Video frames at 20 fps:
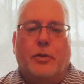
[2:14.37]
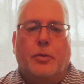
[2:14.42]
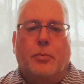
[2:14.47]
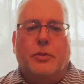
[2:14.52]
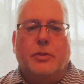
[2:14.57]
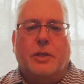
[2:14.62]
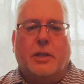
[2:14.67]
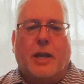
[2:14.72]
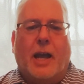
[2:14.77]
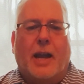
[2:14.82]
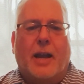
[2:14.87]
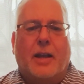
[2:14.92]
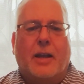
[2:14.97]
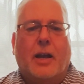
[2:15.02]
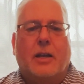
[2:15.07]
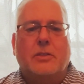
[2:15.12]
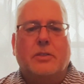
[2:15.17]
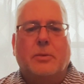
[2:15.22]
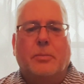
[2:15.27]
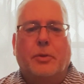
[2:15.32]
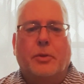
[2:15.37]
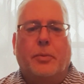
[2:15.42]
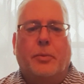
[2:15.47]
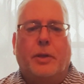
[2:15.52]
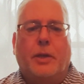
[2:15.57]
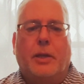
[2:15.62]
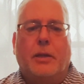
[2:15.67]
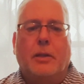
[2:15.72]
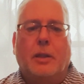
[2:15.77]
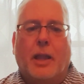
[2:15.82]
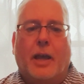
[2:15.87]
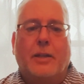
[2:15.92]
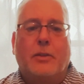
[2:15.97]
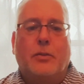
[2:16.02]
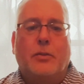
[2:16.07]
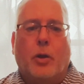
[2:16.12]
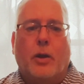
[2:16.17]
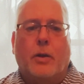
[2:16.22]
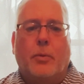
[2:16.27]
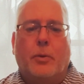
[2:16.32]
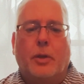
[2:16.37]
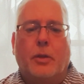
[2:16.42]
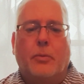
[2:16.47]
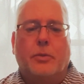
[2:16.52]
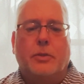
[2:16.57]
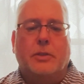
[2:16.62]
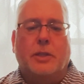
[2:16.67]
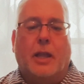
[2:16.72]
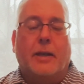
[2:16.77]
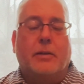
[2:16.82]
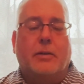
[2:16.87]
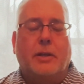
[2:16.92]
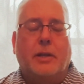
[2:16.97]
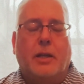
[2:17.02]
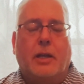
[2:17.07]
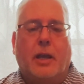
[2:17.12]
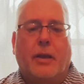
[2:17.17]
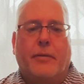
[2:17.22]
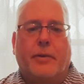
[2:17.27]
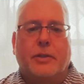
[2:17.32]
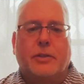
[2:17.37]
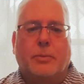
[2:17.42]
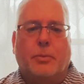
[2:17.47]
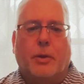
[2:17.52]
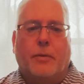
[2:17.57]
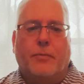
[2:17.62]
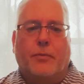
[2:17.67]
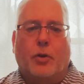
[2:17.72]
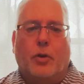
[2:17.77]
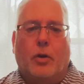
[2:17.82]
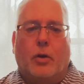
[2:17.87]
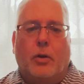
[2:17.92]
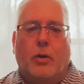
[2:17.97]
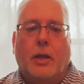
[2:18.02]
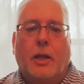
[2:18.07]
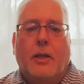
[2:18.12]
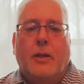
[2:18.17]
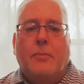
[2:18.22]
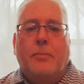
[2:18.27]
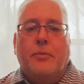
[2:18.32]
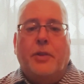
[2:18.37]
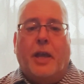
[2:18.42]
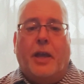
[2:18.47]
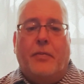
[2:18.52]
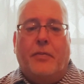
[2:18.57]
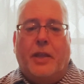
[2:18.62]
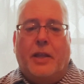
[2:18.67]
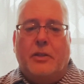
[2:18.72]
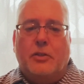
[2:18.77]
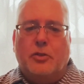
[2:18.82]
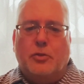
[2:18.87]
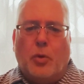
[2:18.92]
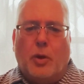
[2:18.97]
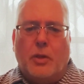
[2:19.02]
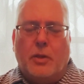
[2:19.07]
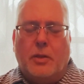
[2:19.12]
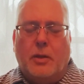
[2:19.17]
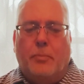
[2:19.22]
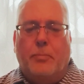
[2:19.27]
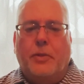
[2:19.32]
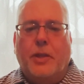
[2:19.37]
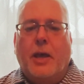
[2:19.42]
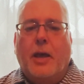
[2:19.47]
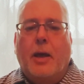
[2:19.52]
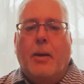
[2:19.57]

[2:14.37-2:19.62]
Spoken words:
was a kind of customer that we liked working with that was likely to give us a referral, and then sort them.